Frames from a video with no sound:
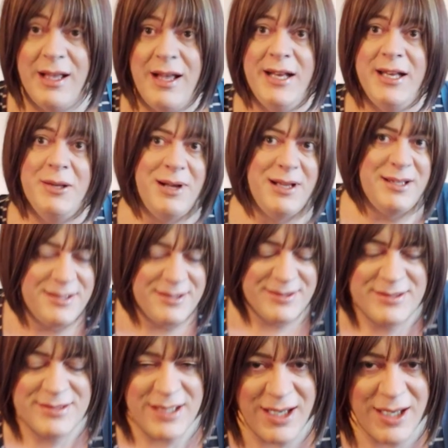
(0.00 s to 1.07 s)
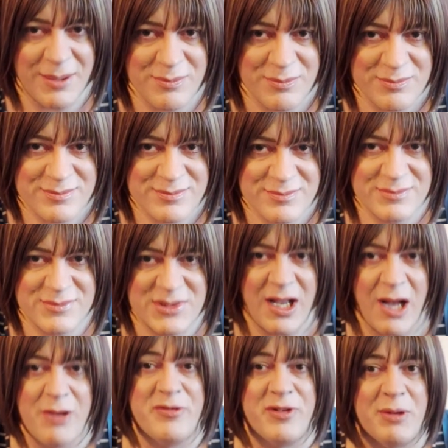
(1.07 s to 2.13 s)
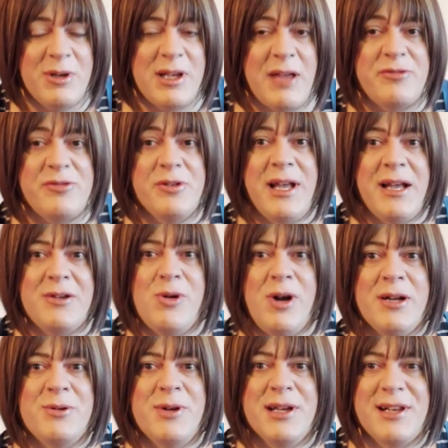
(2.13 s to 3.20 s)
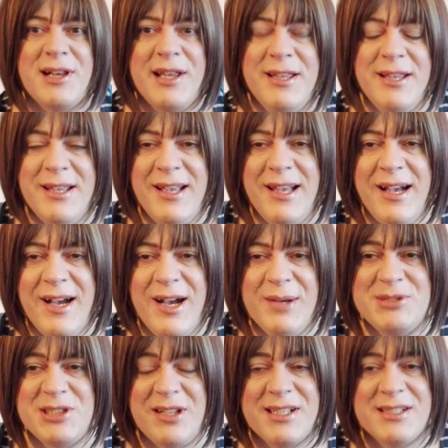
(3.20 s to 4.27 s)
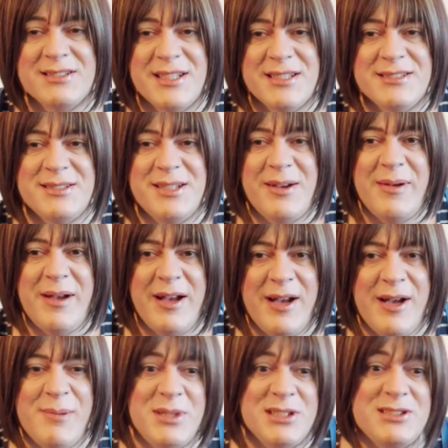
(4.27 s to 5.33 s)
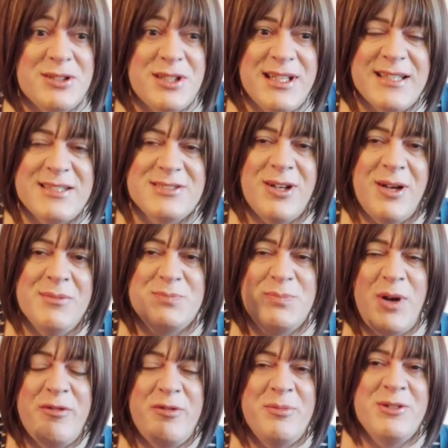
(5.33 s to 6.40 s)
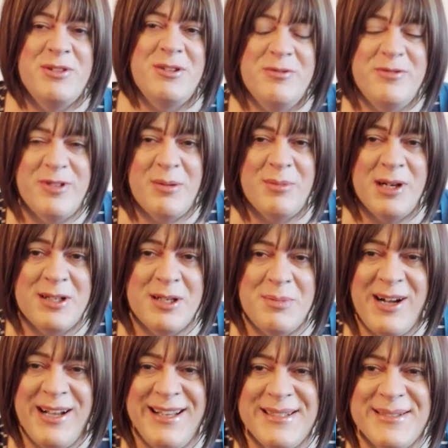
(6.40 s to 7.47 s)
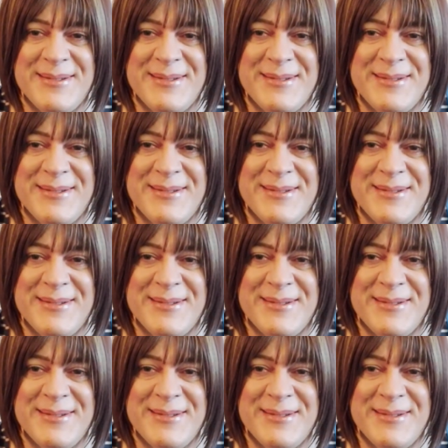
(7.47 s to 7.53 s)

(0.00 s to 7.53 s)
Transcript: Anyway, hopefully we'll get through that quite quickly. So like I said, until the next time, it's bye from Milton Hall Farmer. Goodbye.